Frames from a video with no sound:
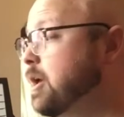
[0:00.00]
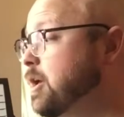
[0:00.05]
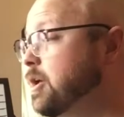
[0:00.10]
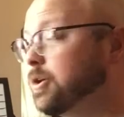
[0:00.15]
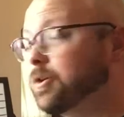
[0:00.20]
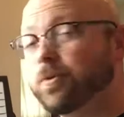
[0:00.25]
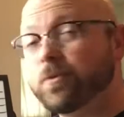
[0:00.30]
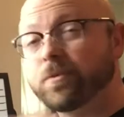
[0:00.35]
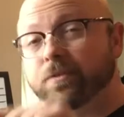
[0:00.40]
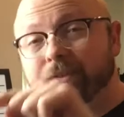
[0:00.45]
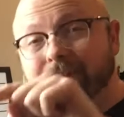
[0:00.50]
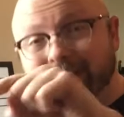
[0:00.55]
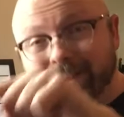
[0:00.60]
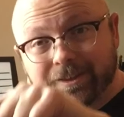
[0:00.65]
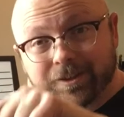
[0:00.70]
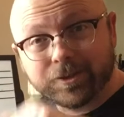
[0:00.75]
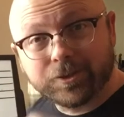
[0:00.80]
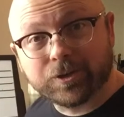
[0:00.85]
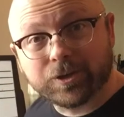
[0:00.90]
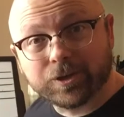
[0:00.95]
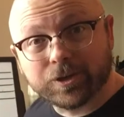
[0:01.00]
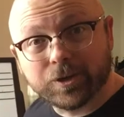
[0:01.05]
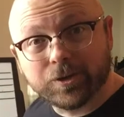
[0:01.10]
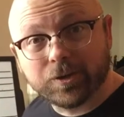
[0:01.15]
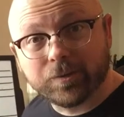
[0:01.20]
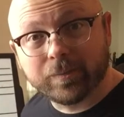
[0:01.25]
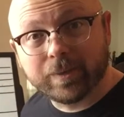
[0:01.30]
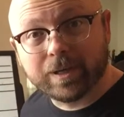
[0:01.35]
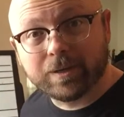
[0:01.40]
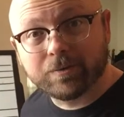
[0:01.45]
You think that you're going to go to
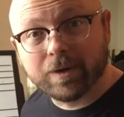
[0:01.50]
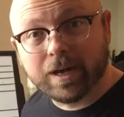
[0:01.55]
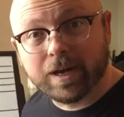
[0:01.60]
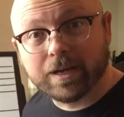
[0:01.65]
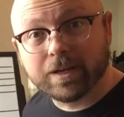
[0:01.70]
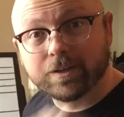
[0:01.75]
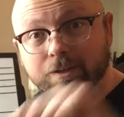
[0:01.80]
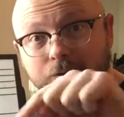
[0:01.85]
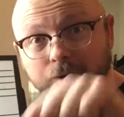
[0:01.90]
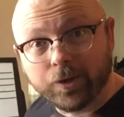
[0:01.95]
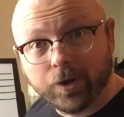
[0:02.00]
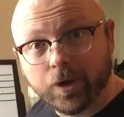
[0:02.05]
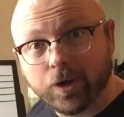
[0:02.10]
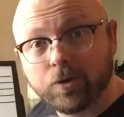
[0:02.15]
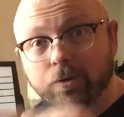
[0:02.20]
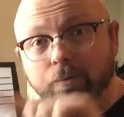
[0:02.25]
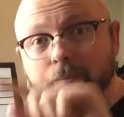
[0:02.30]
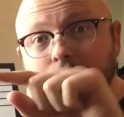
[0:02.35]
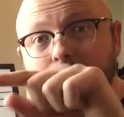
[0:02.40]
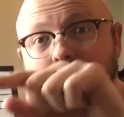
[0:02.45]
mi, re, do,